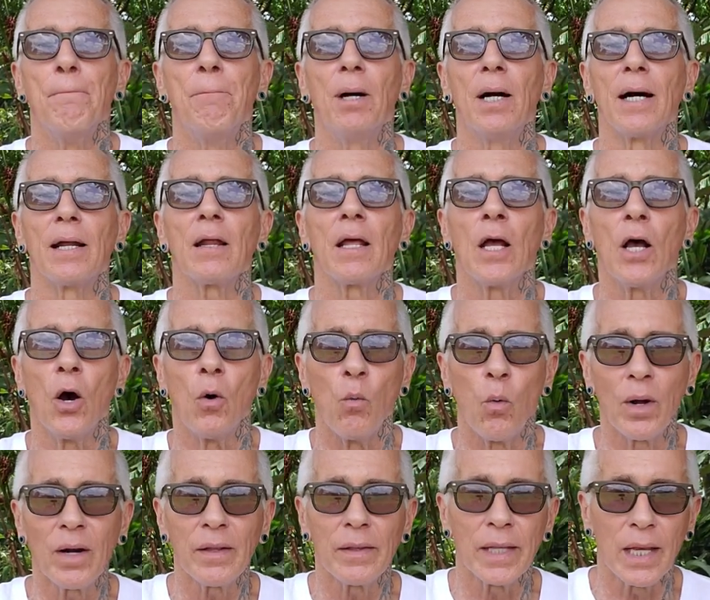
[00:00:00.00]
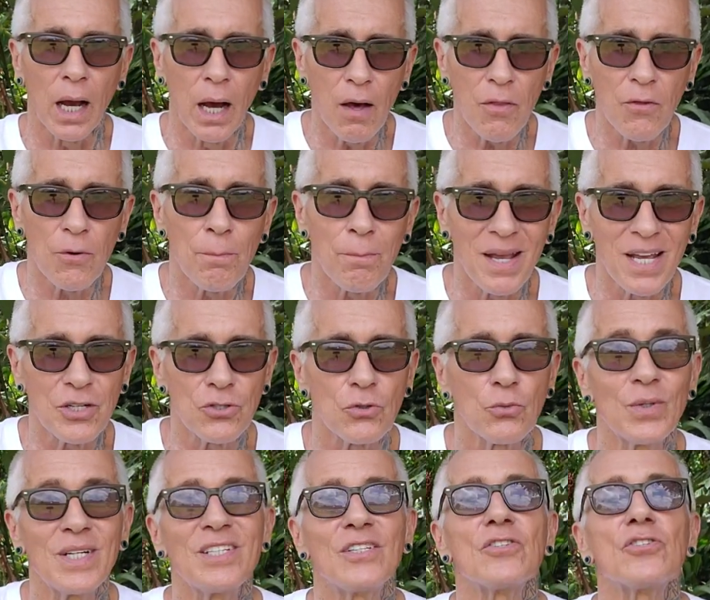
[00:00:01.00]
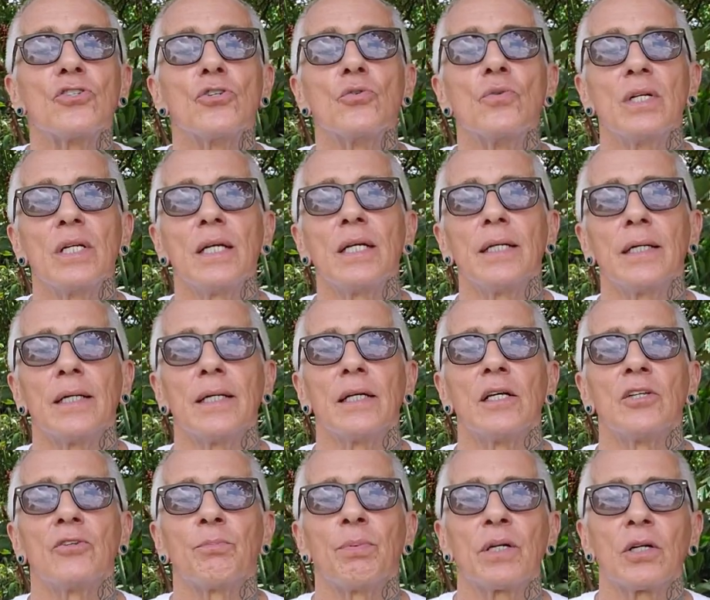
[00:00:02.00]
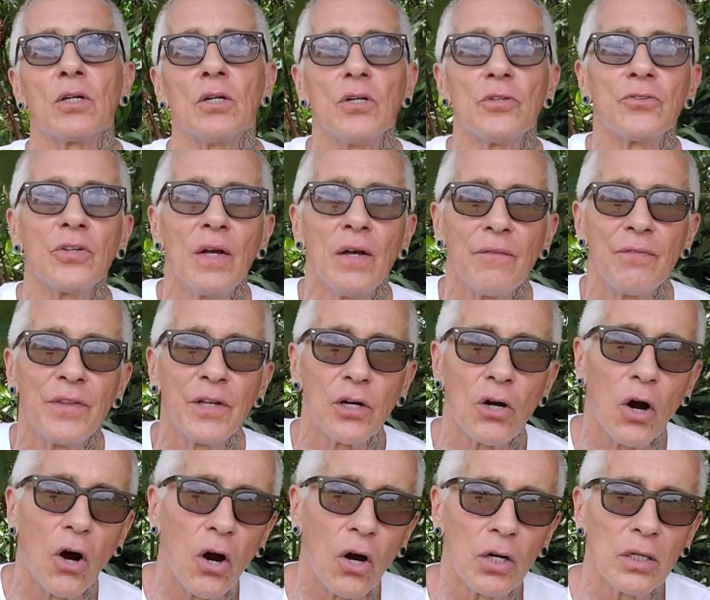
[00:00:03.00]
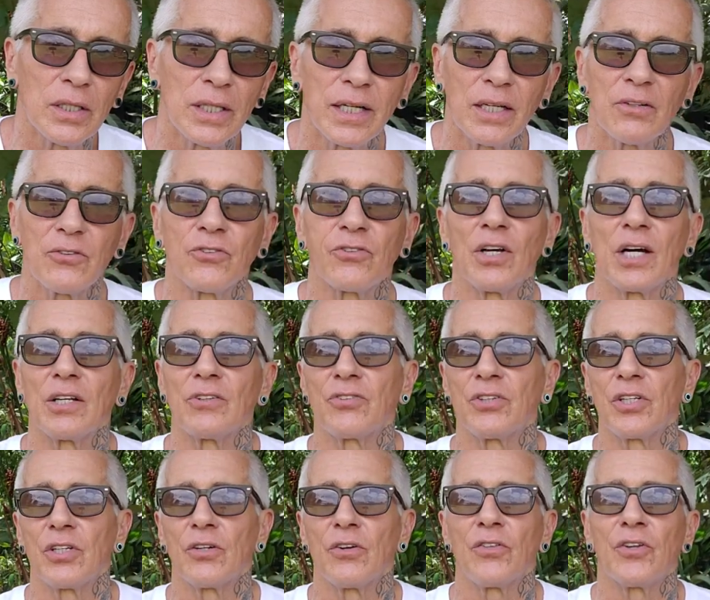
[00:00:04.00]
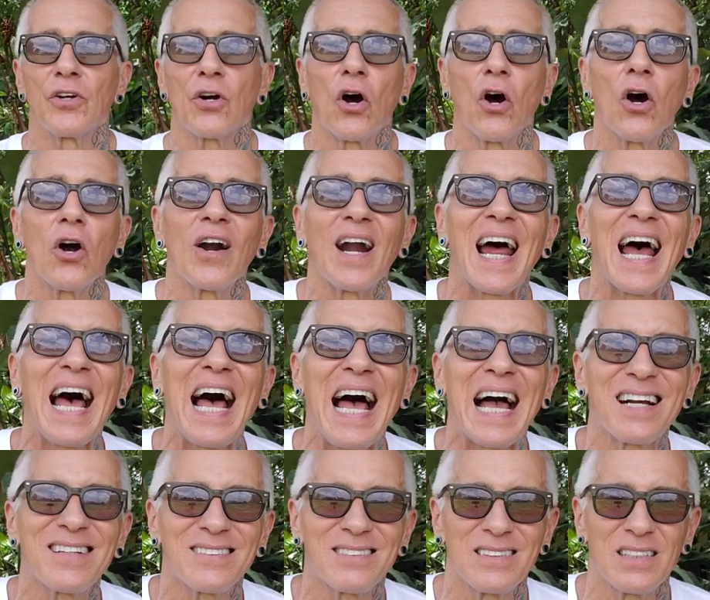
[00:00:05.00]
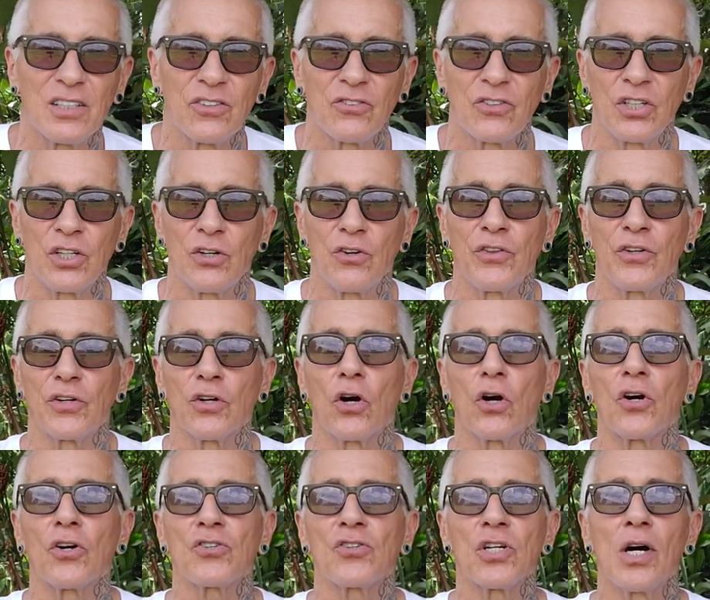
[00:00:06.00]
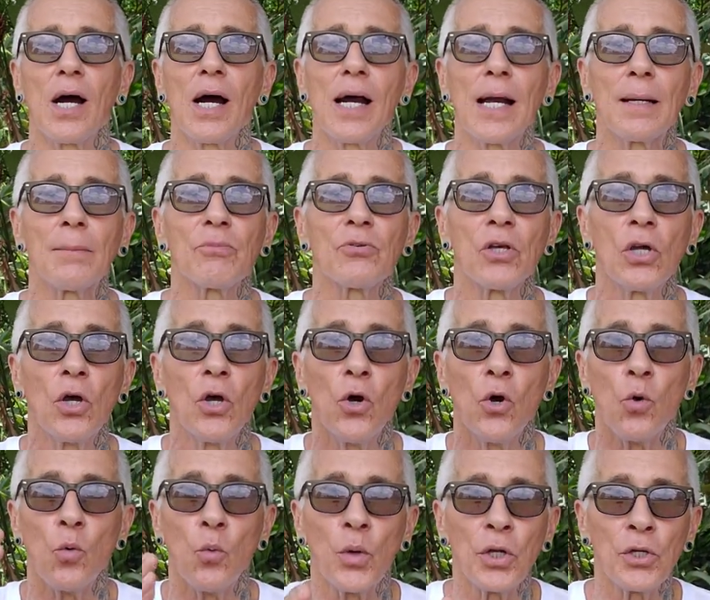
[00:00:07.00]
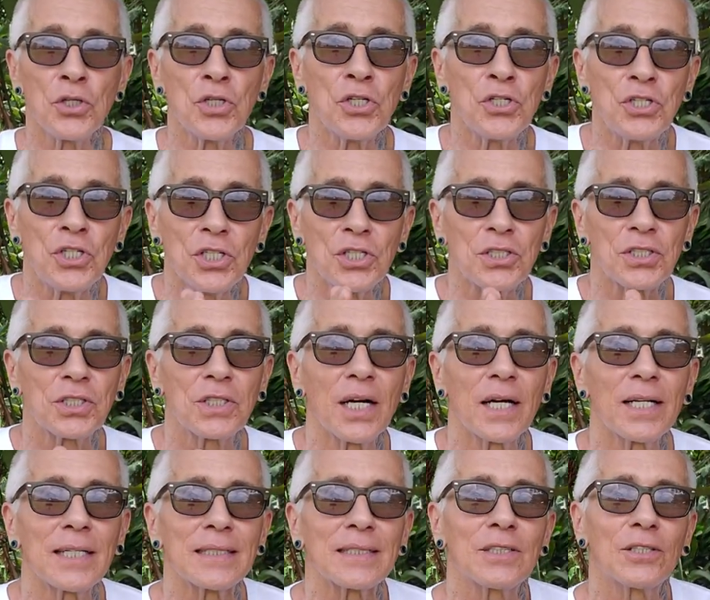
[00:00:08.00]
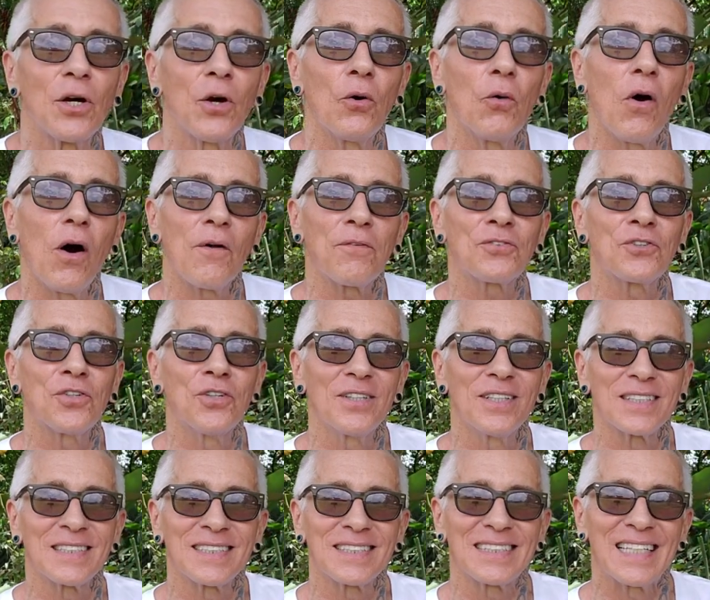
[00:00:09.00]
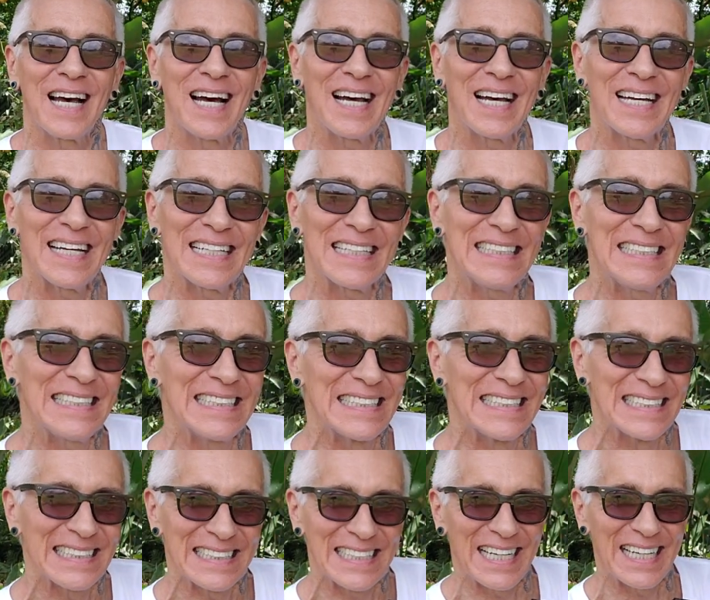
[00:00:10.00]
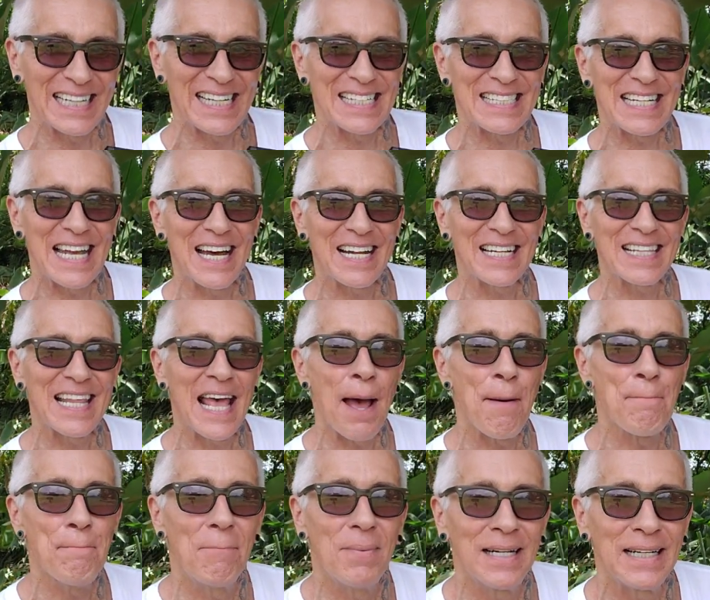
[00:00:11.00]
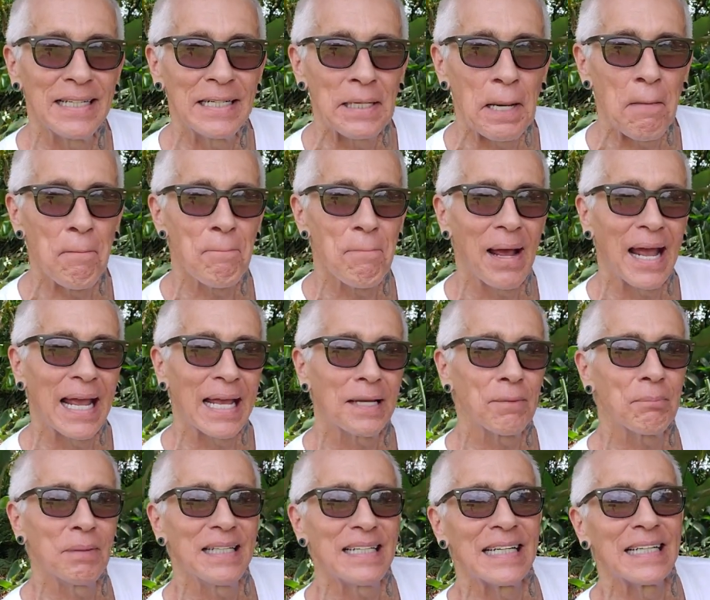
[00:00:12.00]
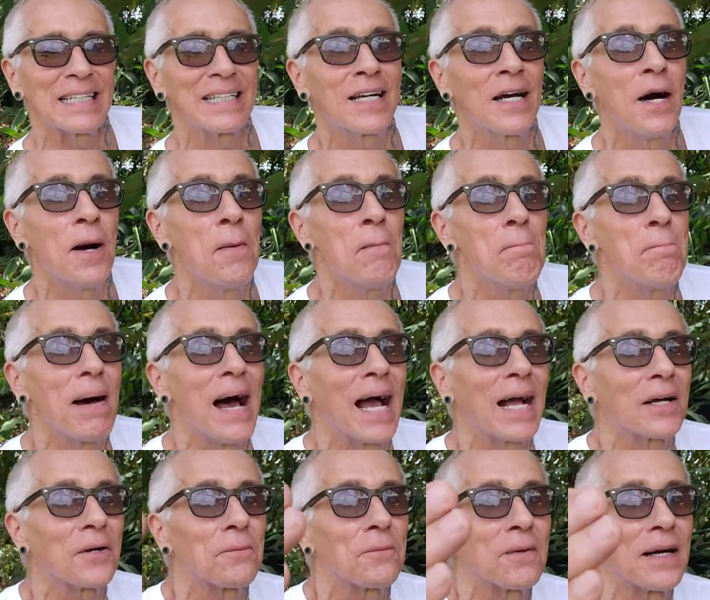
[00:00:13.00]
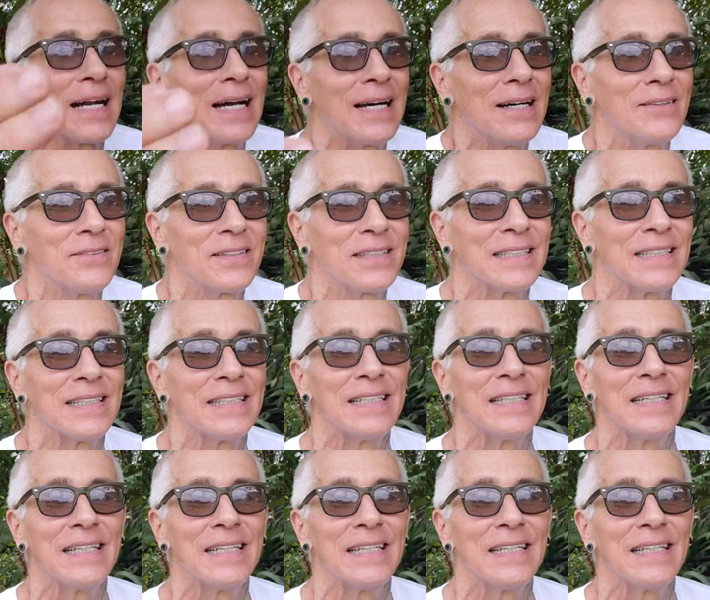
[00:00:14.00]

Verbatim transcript: but one of the other major reasons you need it is because there are landslides here there are accidents here there are times when you just got to go off to the side kind of down in that mud and embankment and come back around